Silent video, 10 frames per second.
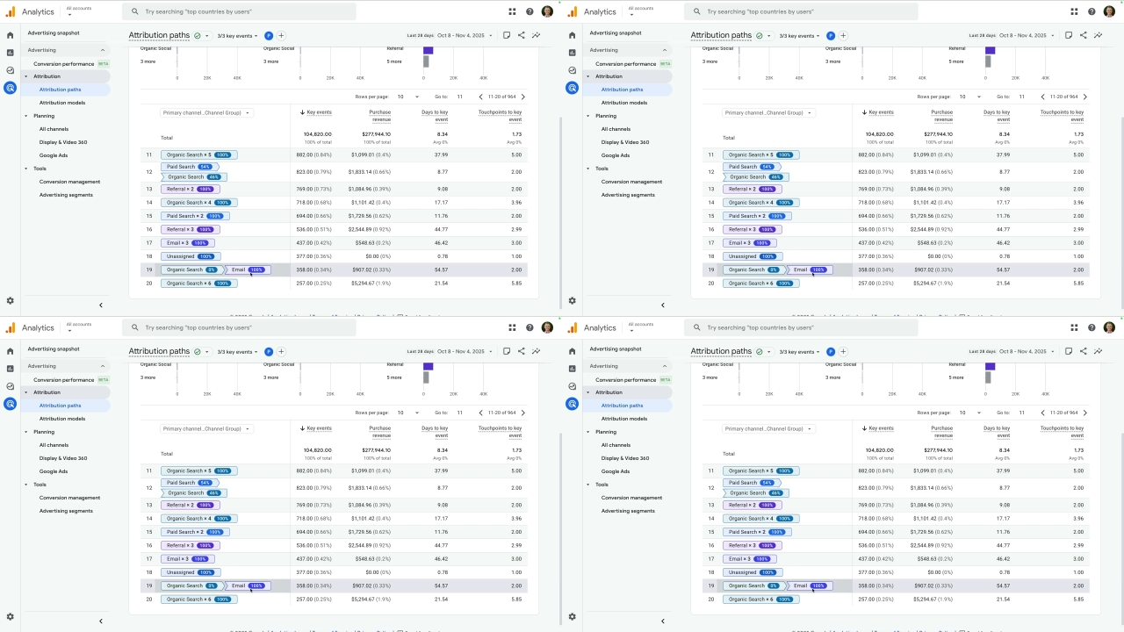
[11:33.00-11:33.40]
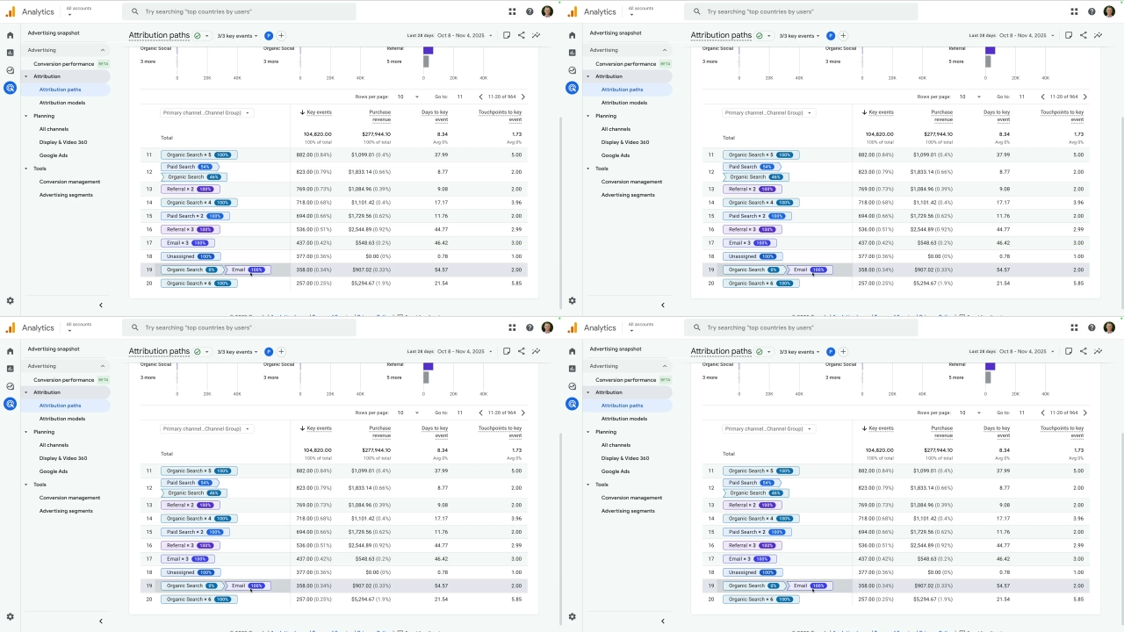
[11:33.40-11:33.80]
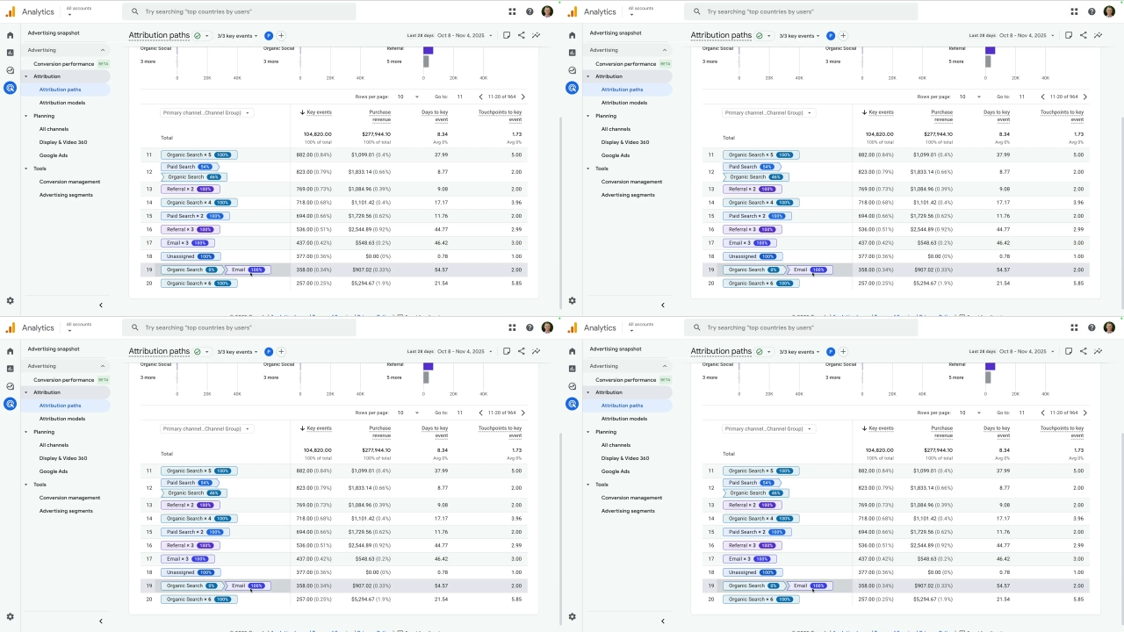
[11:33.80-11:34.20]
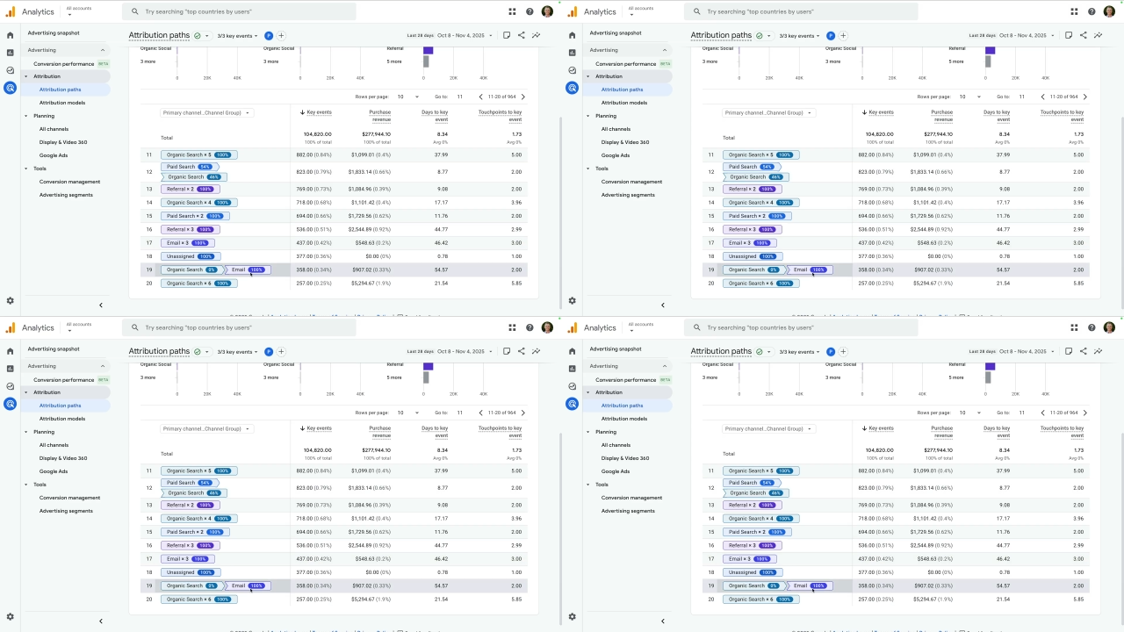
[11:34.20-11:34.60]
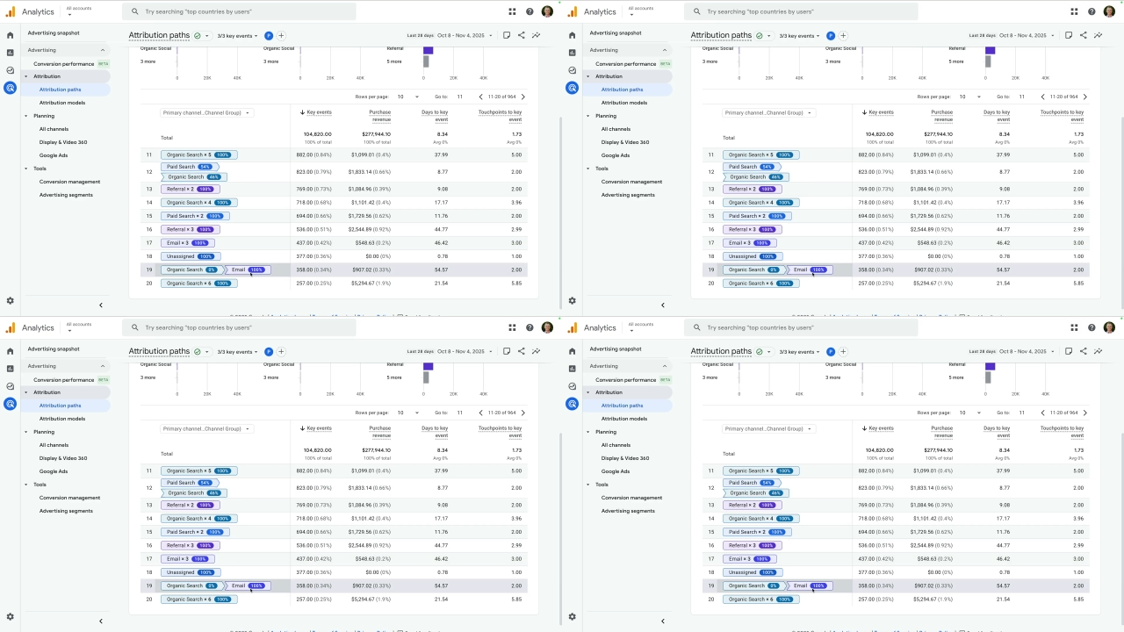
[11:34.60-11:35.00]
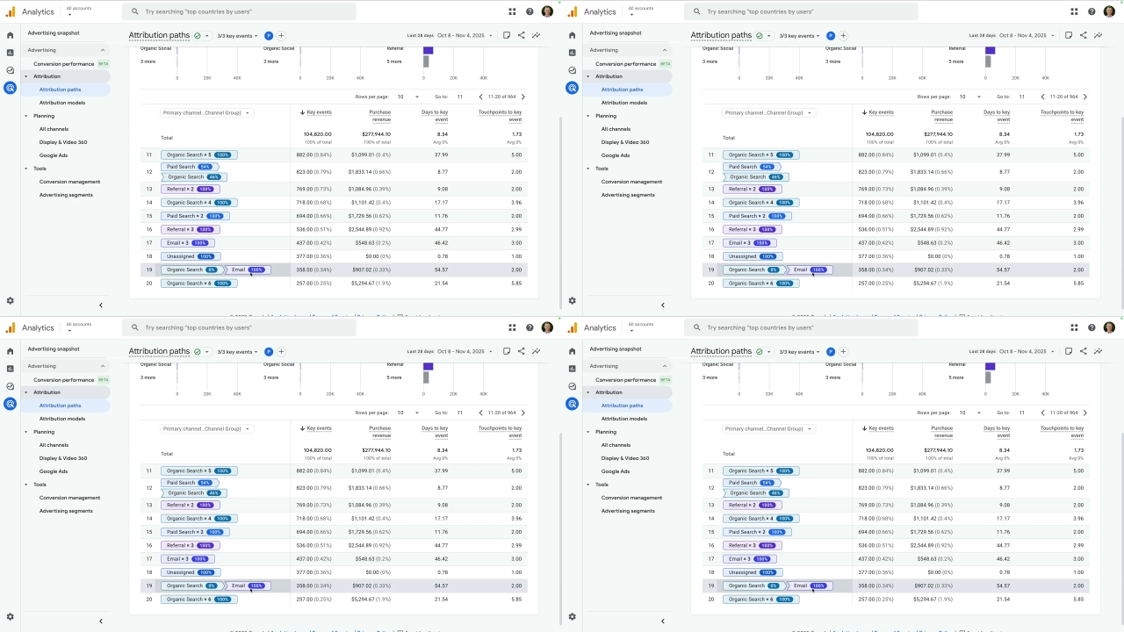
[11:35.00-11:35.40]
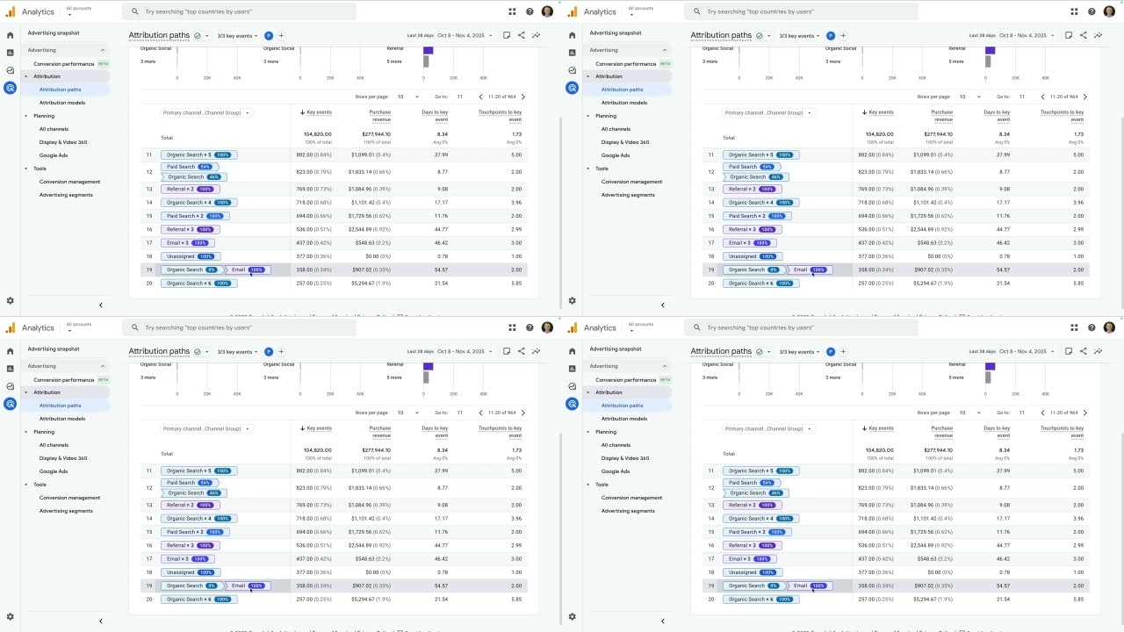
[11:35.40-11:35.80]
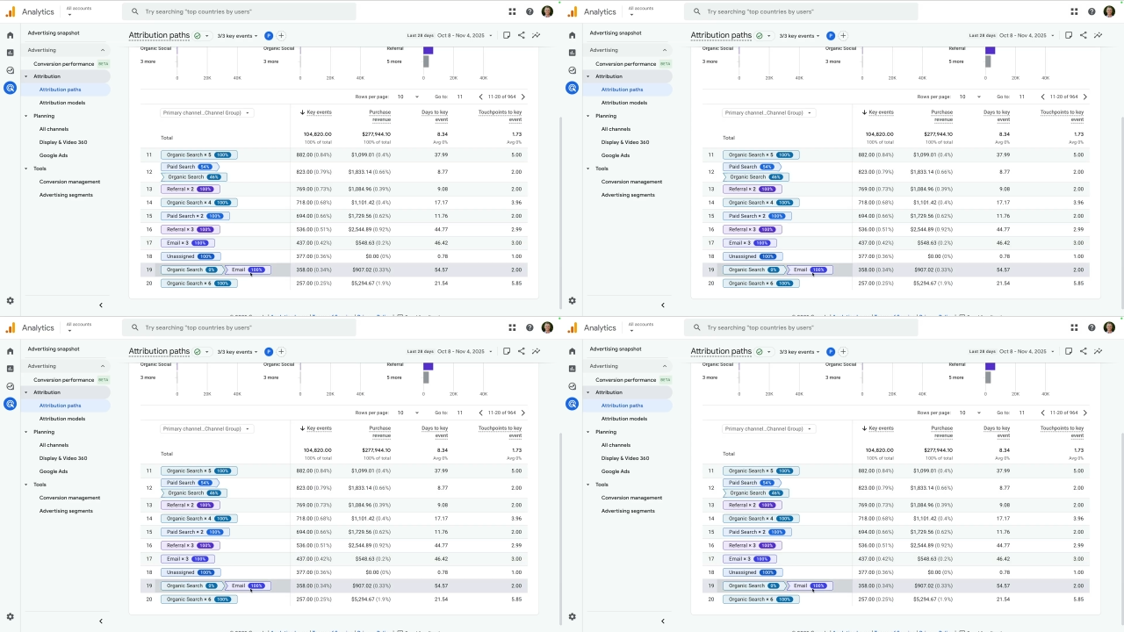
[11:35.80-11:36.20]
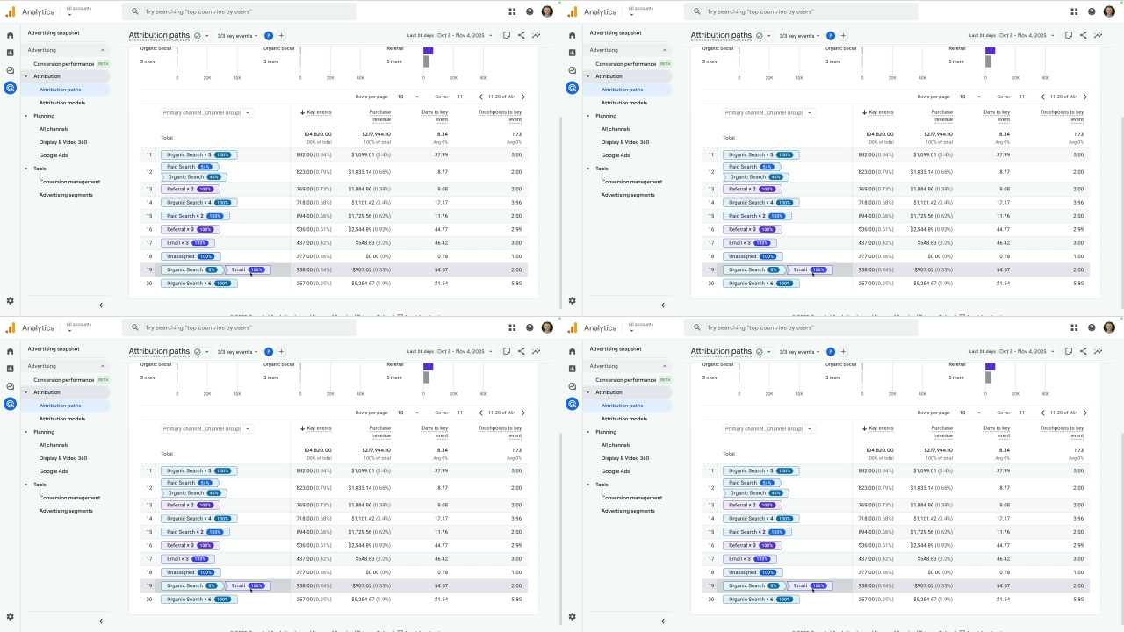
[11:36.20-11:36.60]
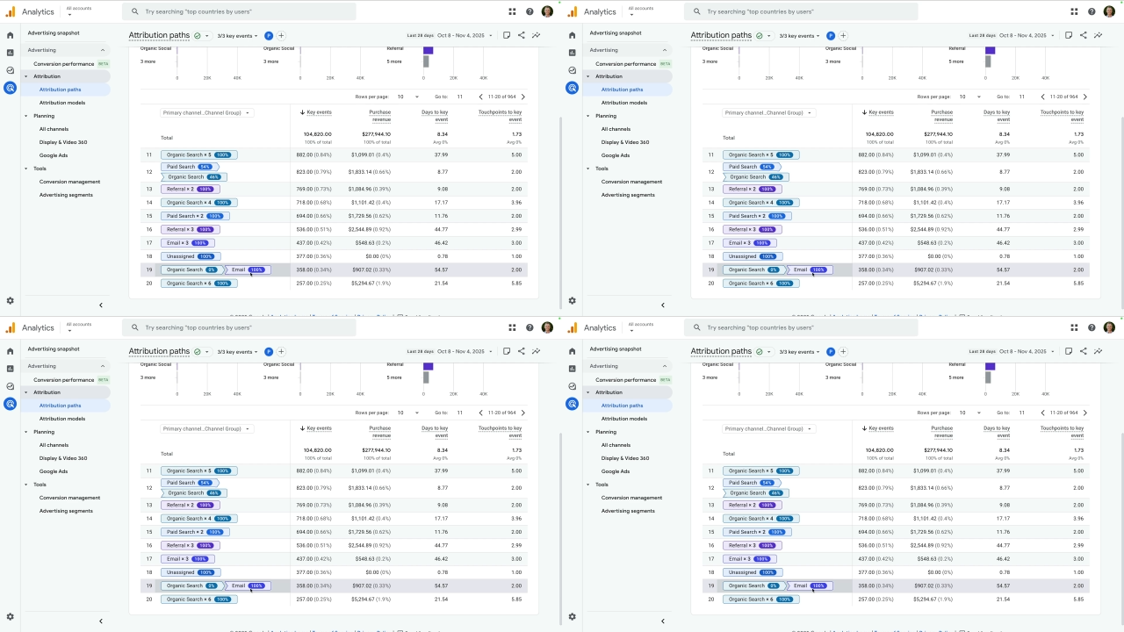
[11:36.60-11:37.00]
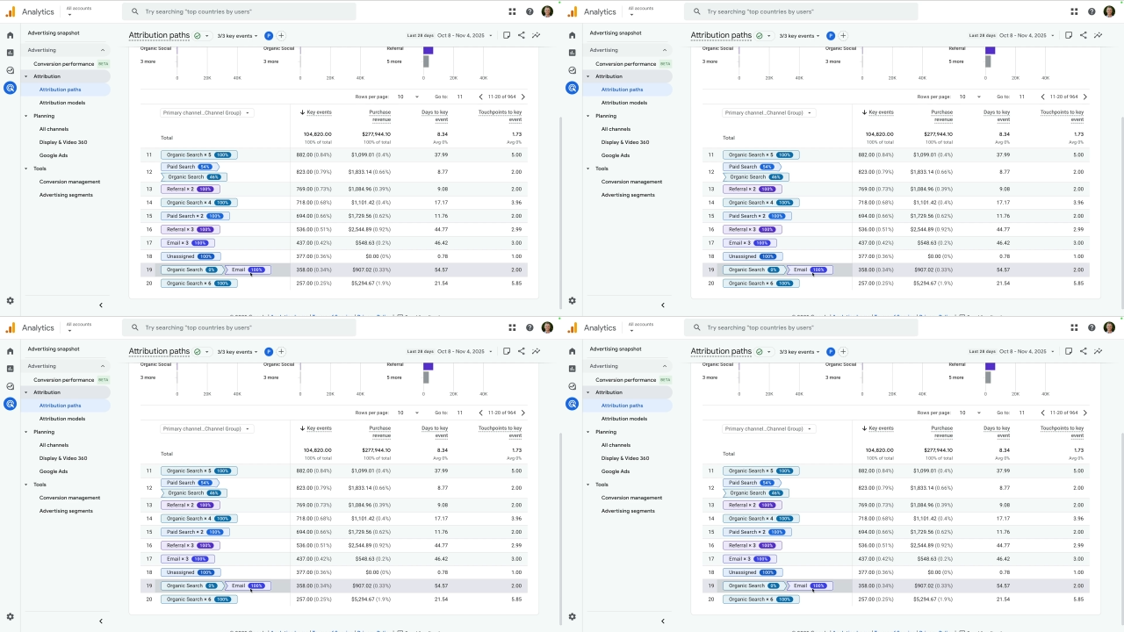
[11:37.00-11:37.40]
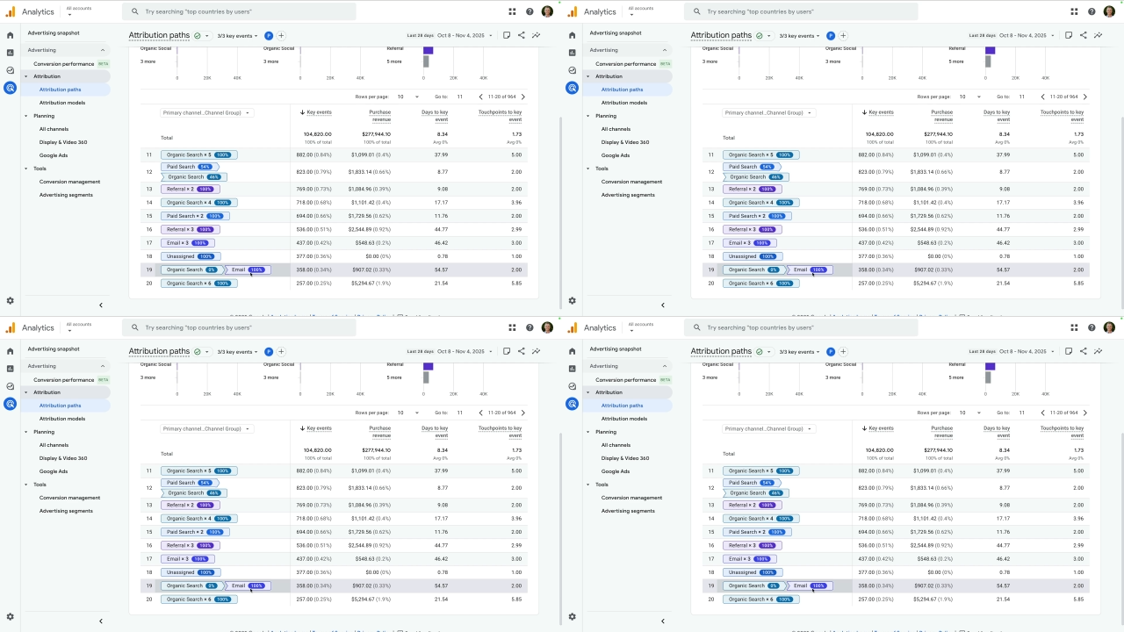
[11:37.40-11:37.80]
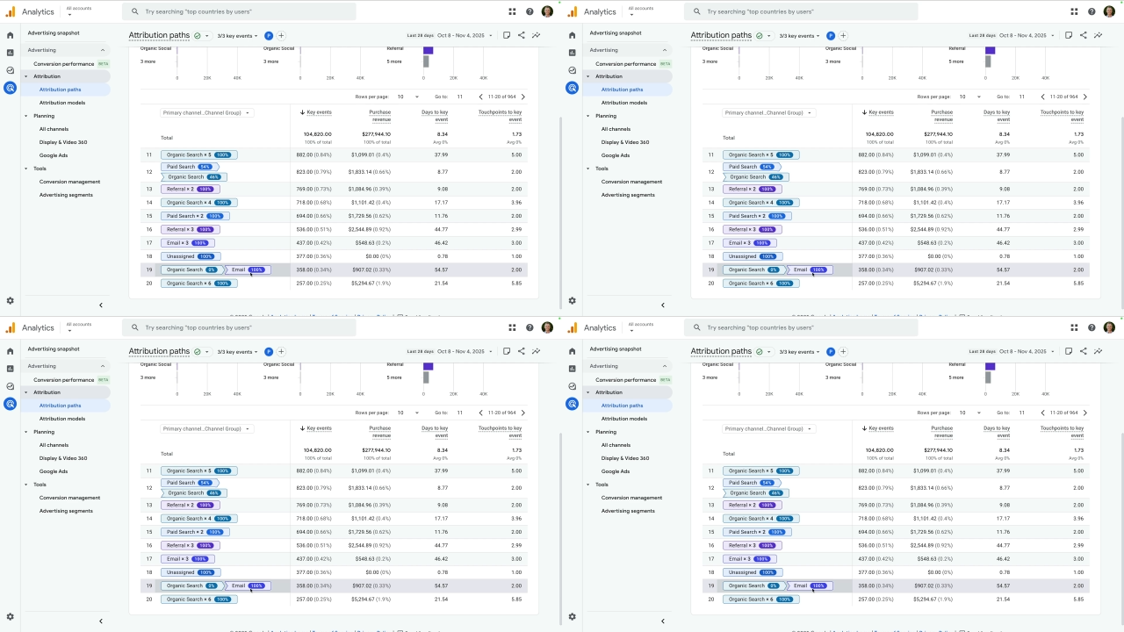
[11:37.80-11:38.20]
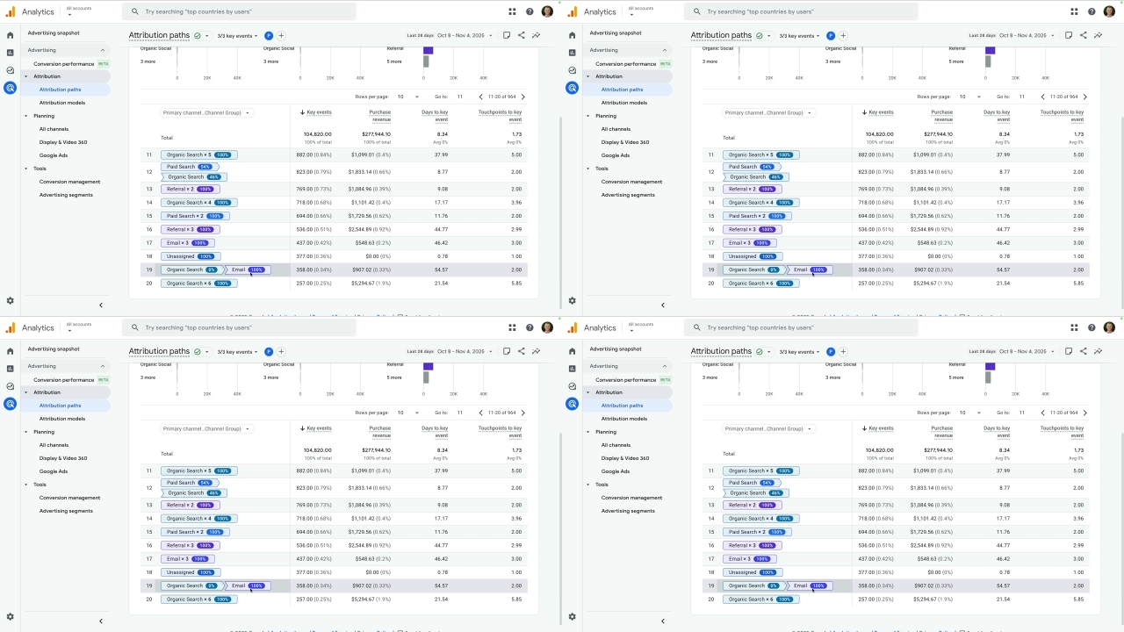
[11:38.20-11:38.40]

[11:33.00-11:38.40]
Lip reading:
[unreadable: no face in view]